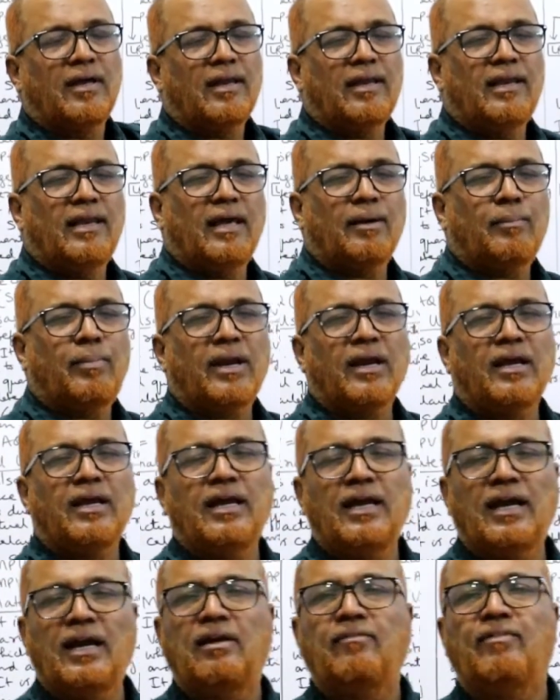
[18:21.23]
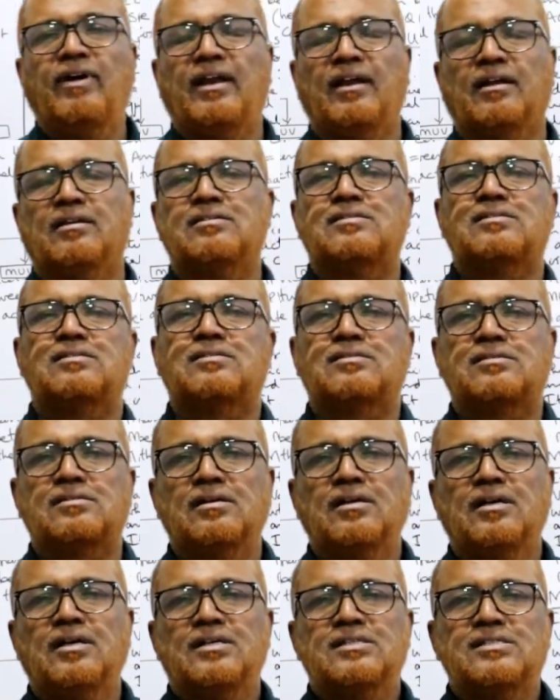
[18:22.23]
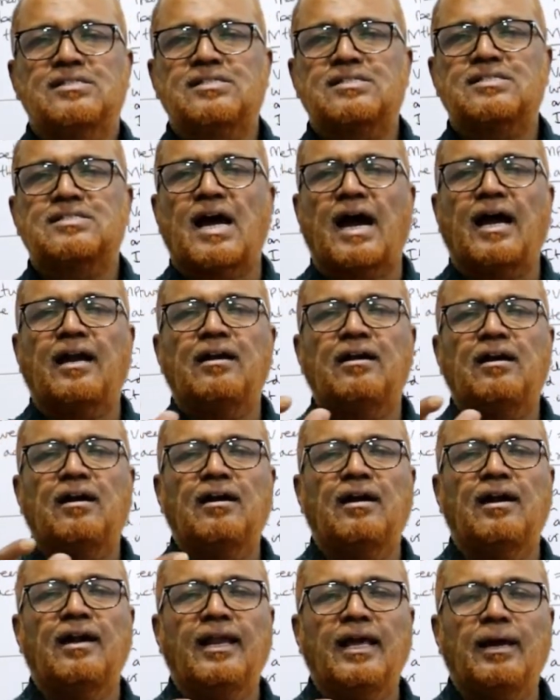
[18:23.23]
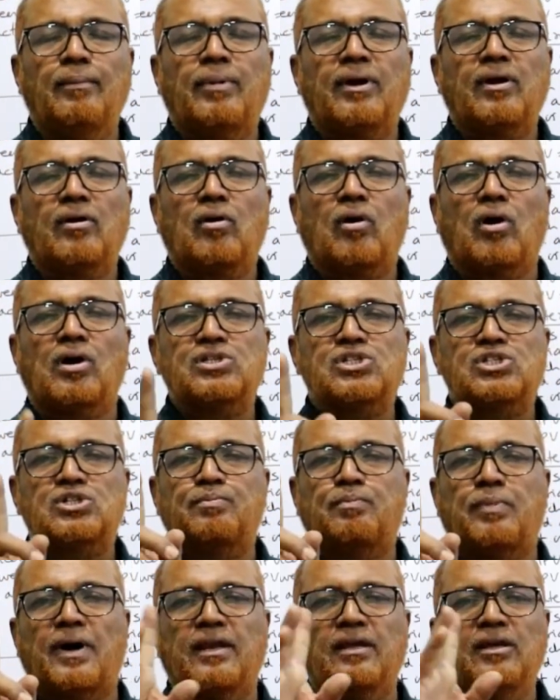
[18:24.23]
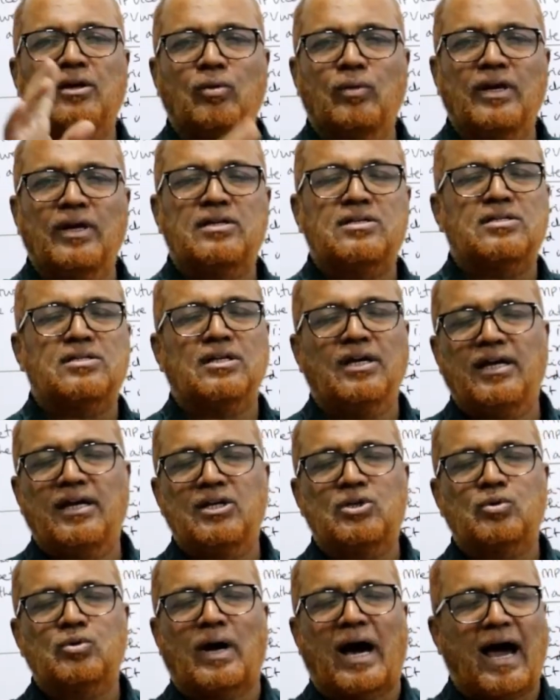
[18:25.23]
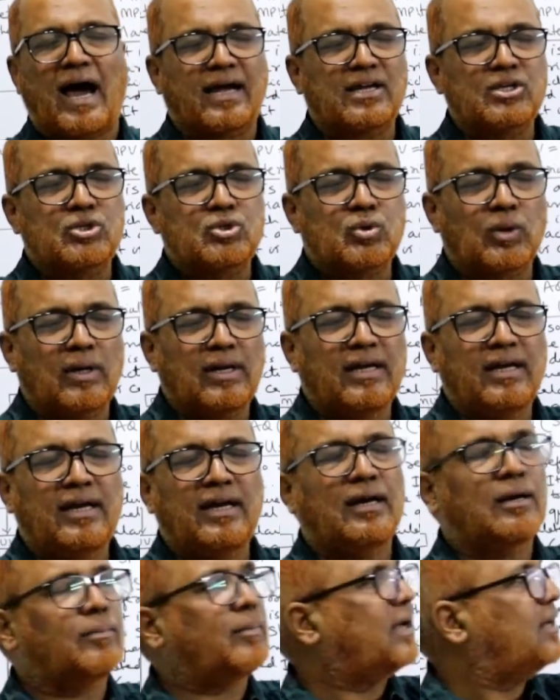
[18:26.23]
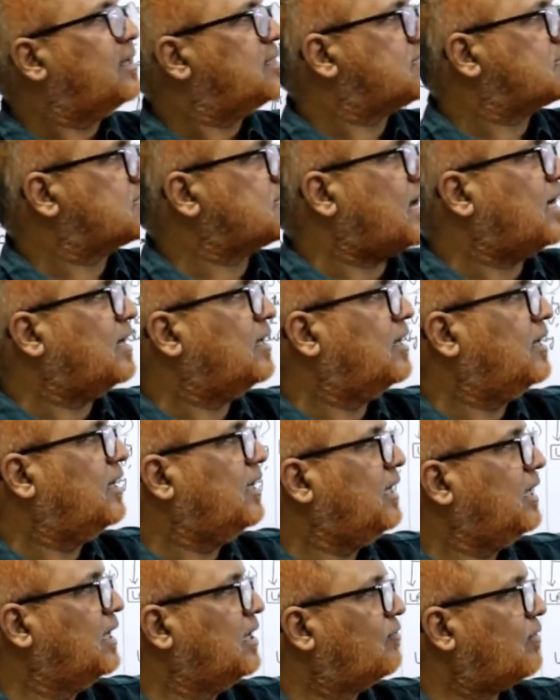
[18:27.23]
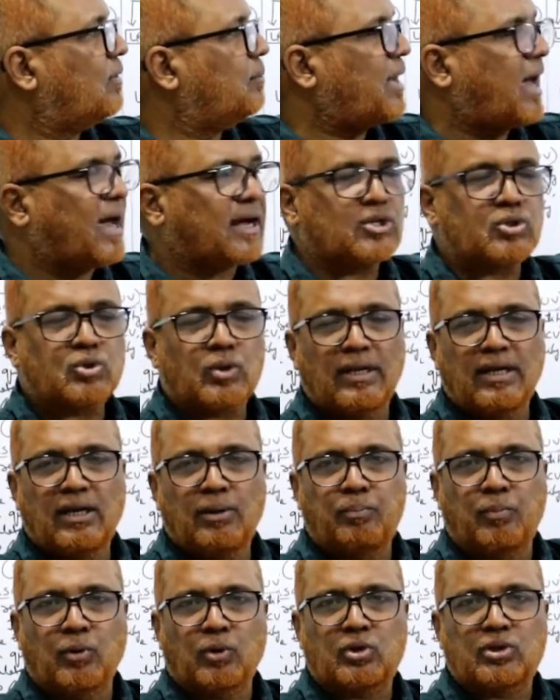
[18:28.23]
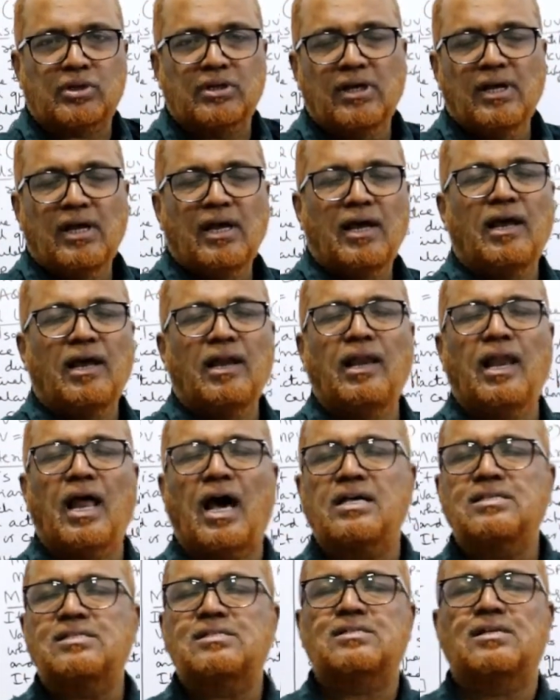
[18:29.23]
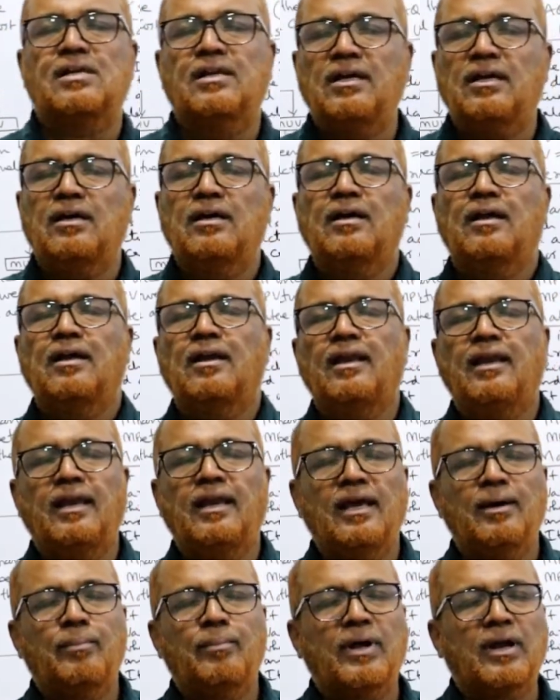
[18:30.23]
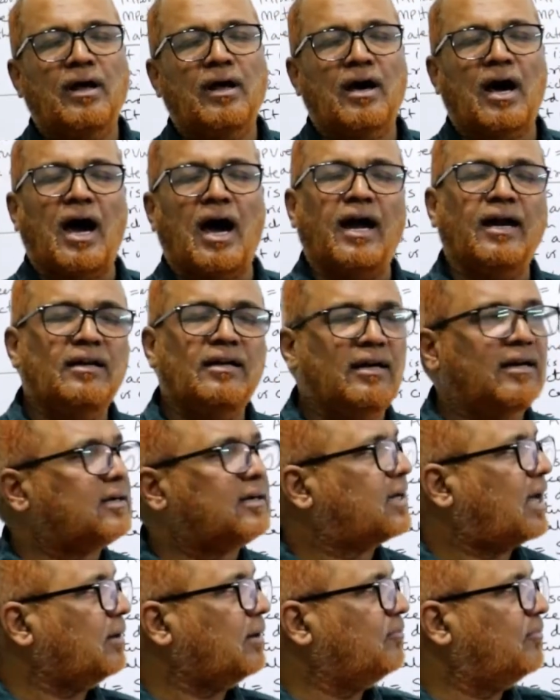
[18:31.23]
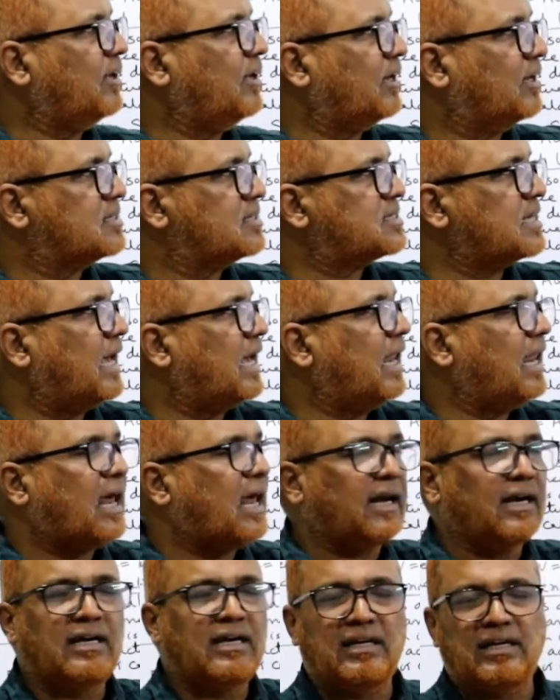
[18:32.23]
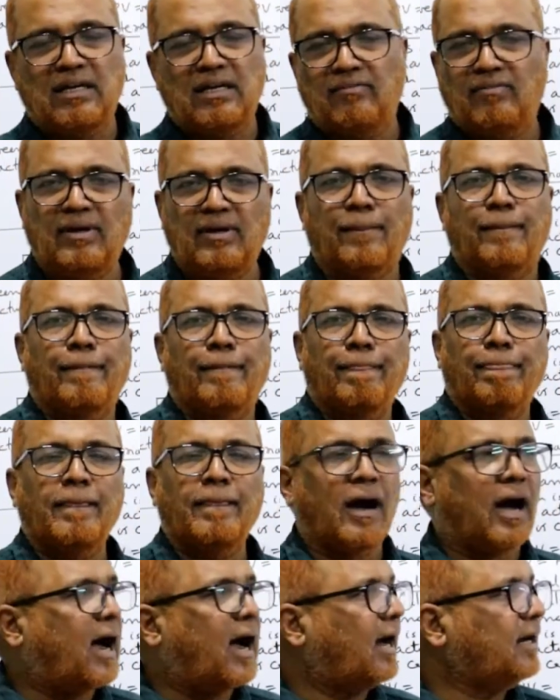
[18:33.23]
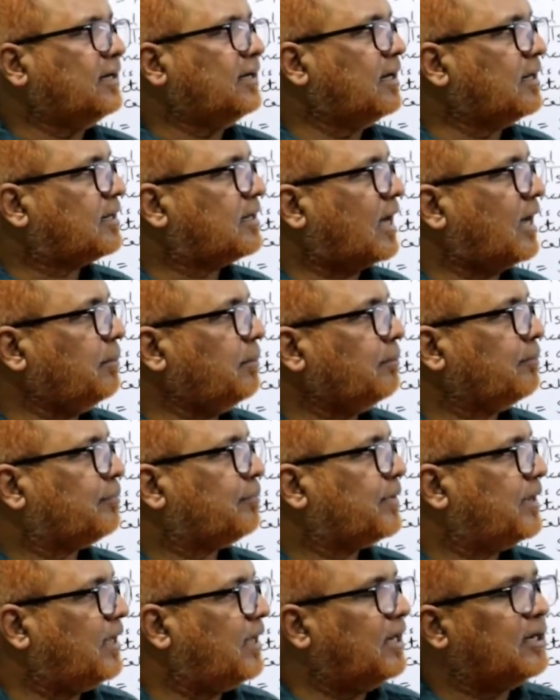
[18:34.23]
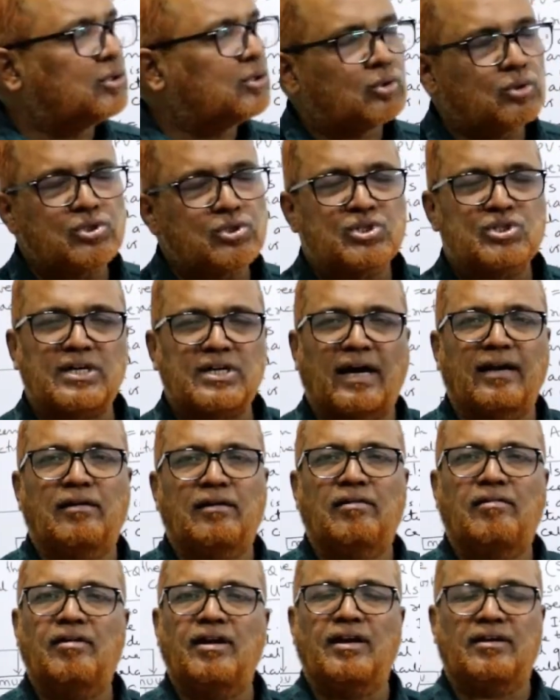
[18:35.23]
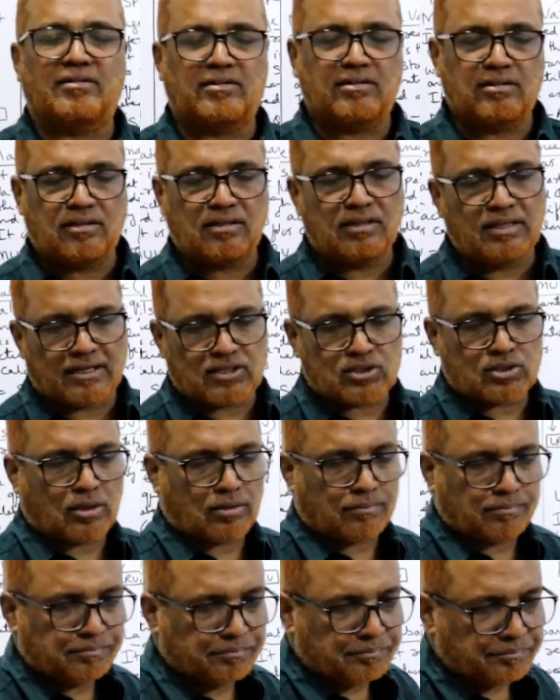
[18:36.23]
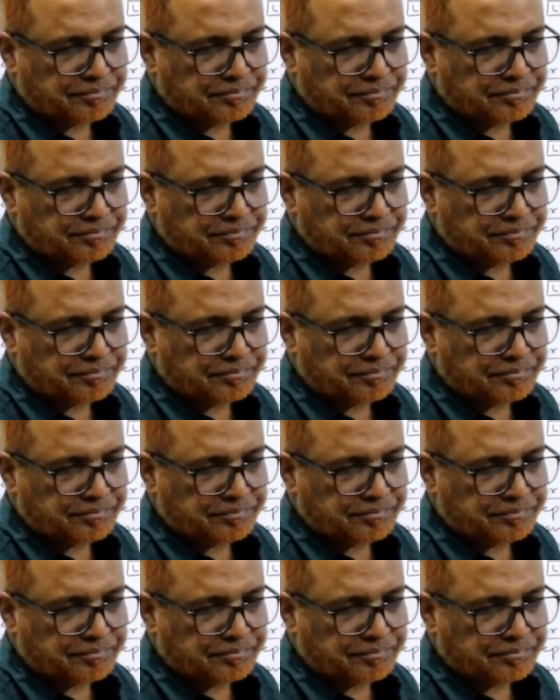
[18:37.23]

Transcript: Labor yield variance, standard labor cost per unit into actual yield minus standard yield from actual input. Lastly, labor idle time variance, LITV, idle time into standard rate. That's all.